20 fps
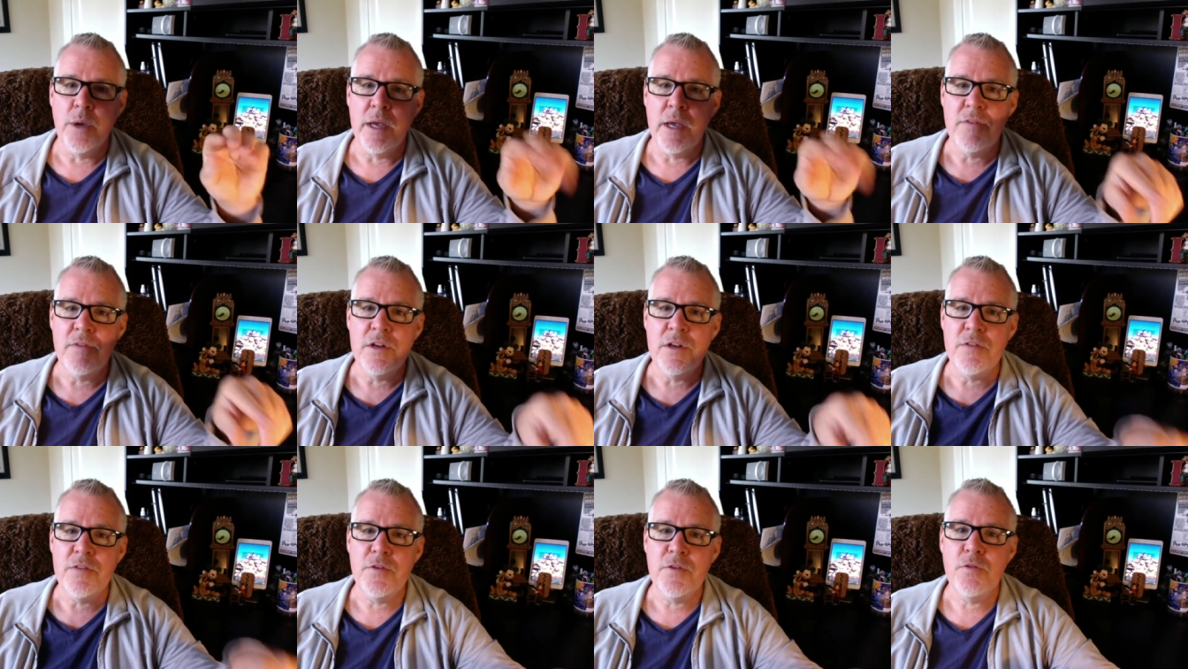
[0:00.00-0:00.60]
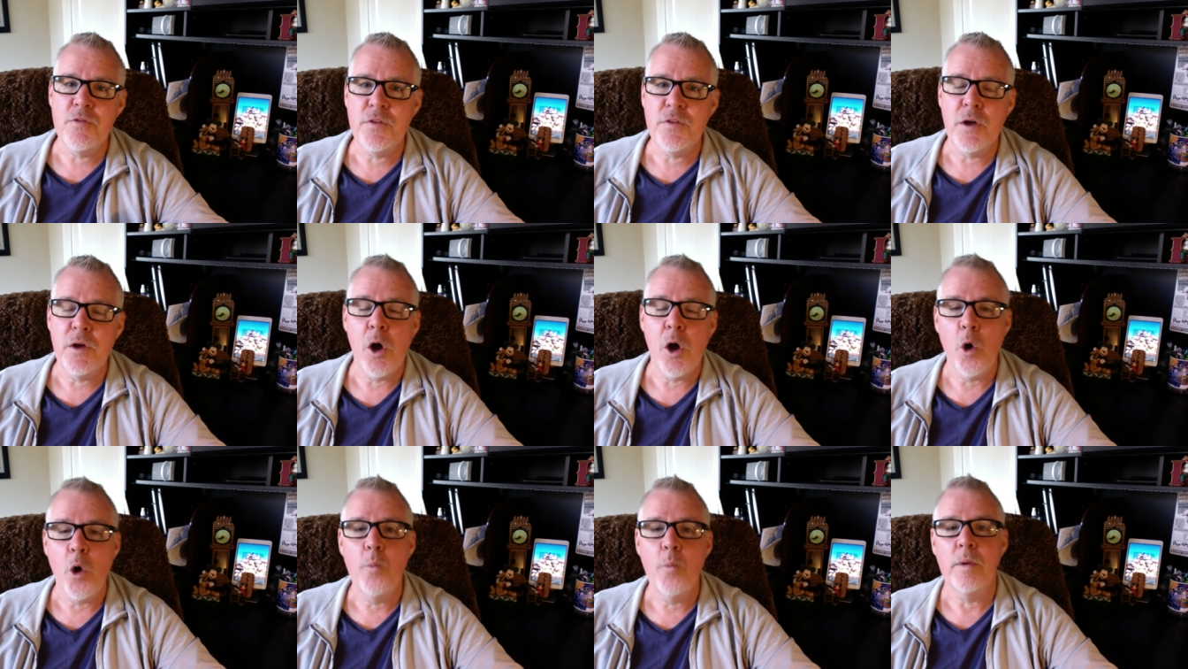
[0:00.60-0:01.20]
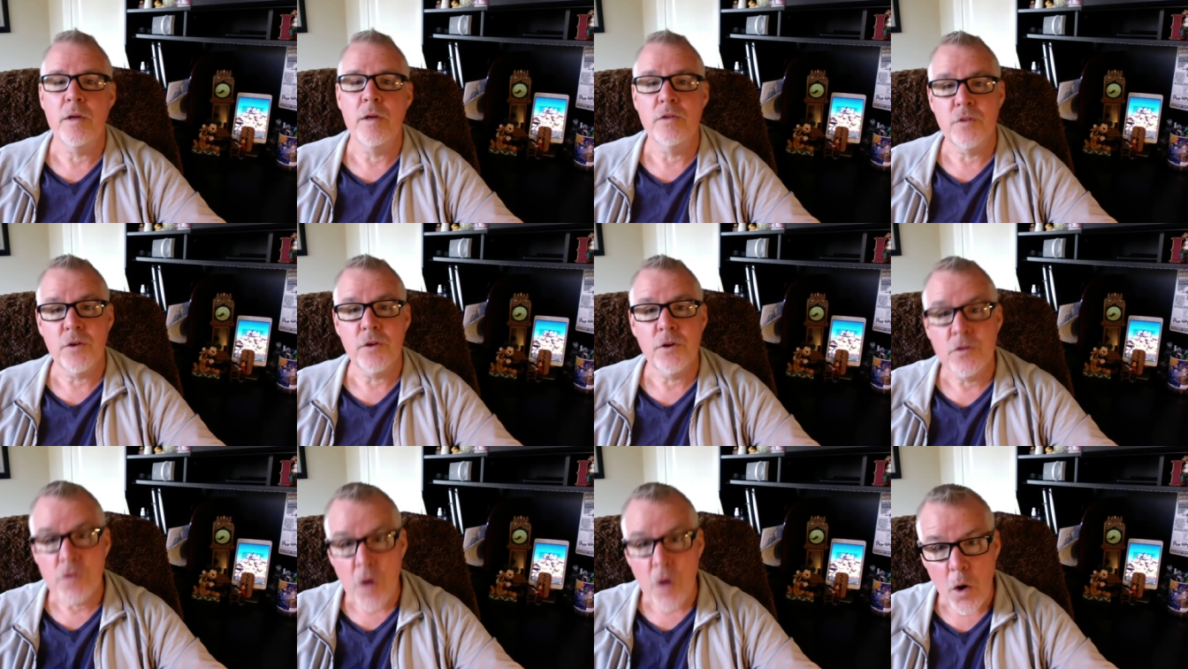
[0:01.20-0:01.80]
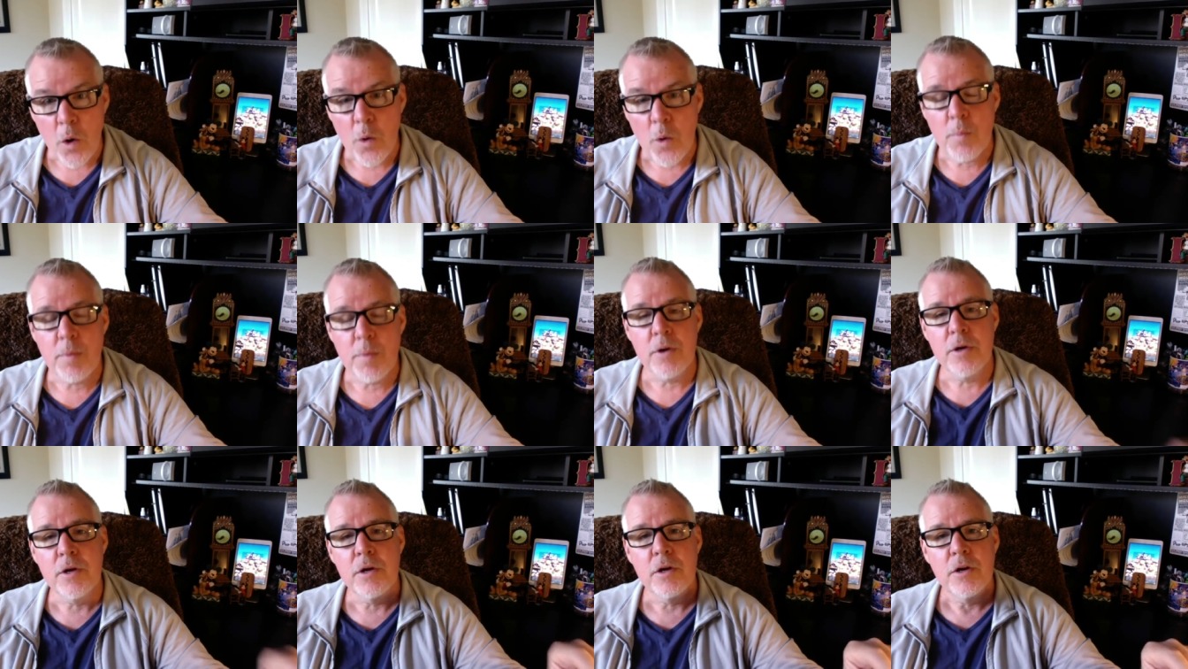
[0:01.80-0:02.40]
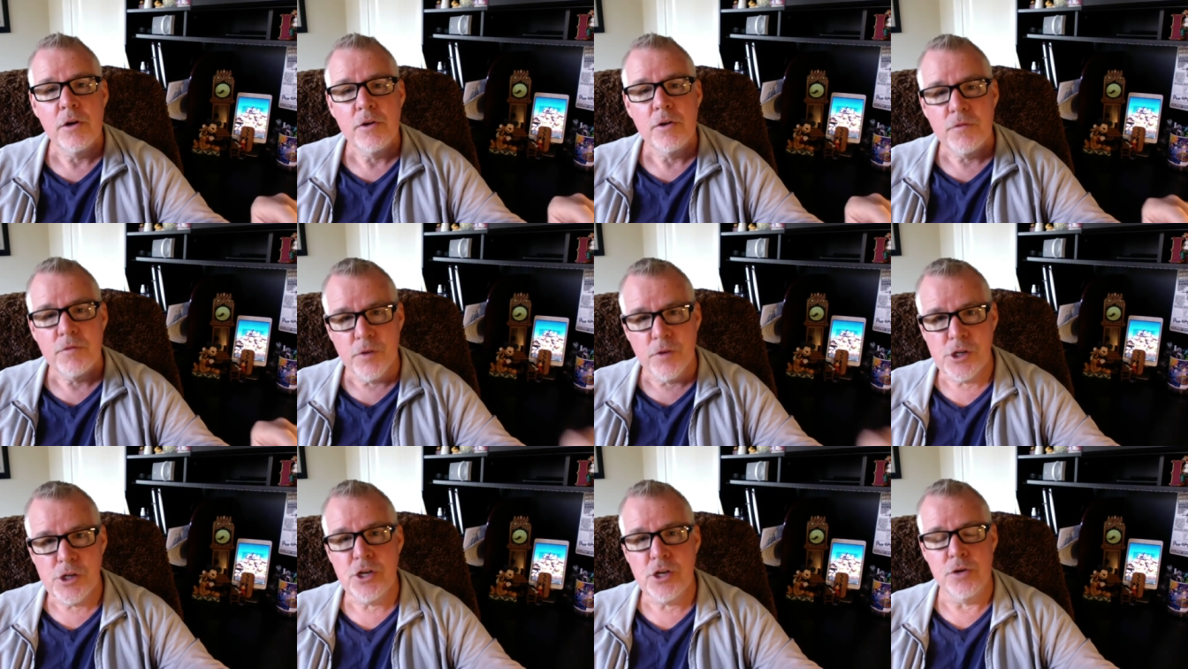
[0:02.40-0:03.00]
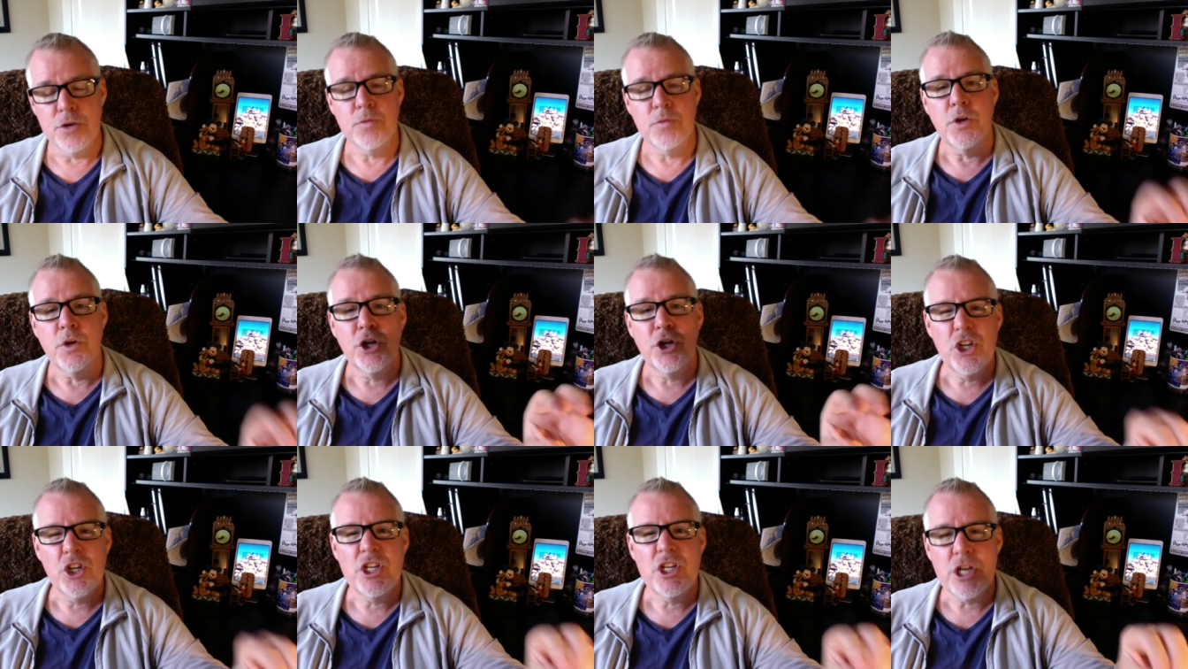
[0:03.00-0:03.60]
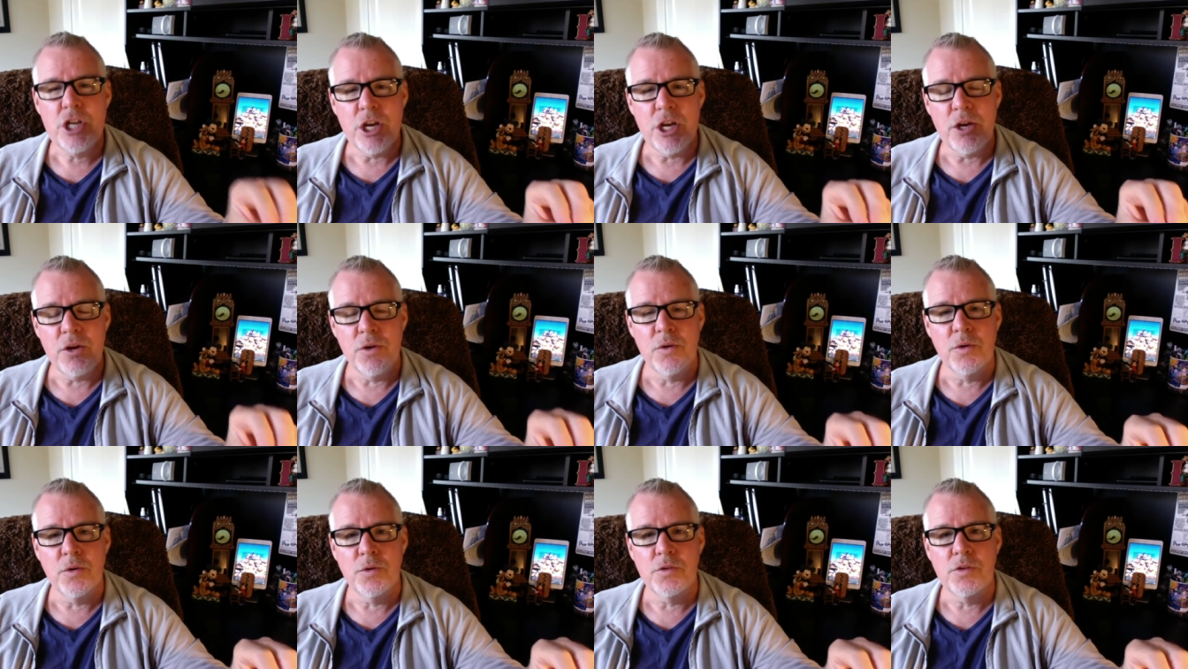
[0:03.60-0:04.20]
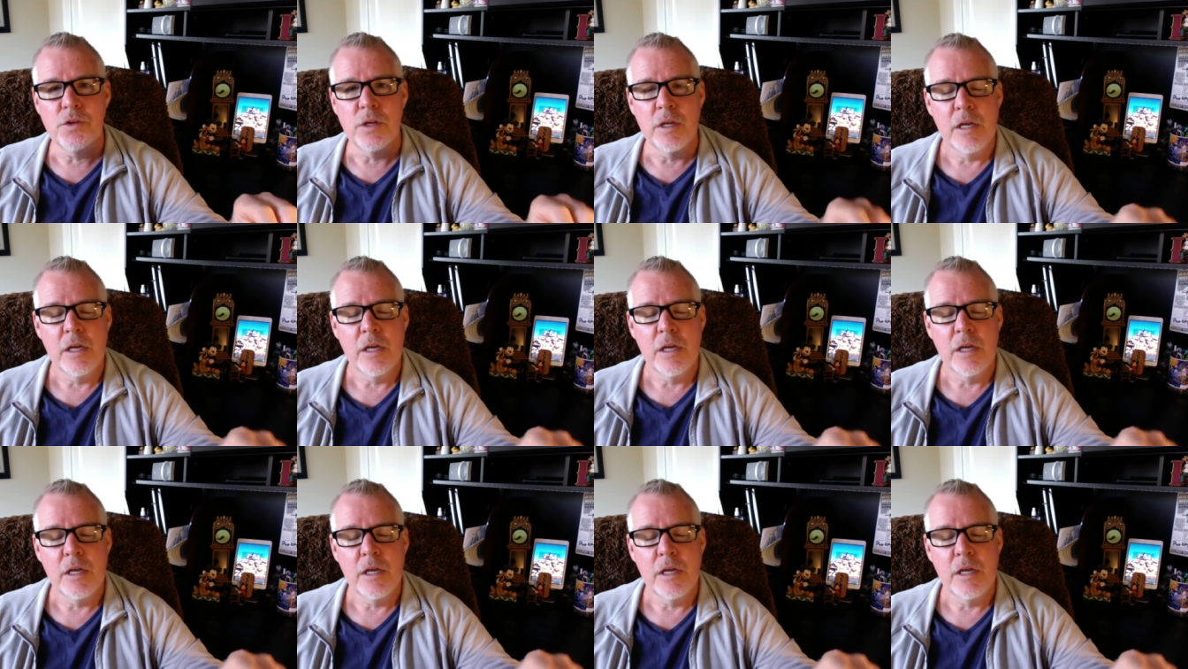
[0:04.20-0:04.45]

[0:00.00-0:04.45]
Even if you feel hopeless, there is hope for you. The good news.